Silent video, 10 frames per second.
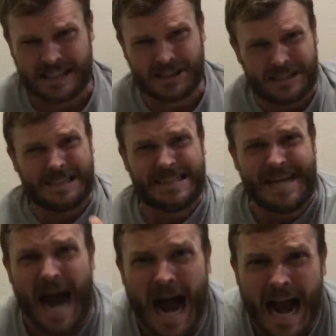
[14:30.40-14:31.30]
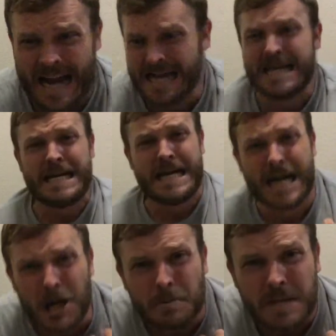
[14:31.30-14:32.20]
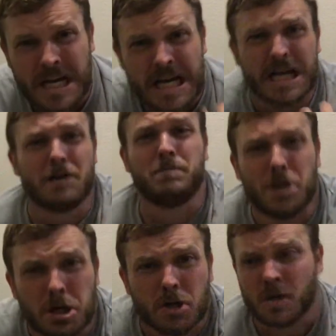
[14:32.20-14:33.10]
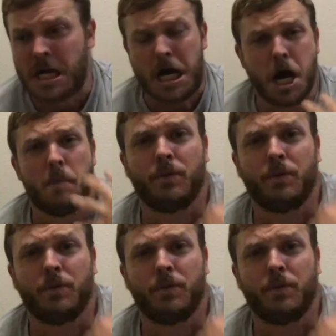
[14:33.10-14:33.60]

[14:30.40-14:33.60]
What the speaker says: you're going to die. Help me, help you, help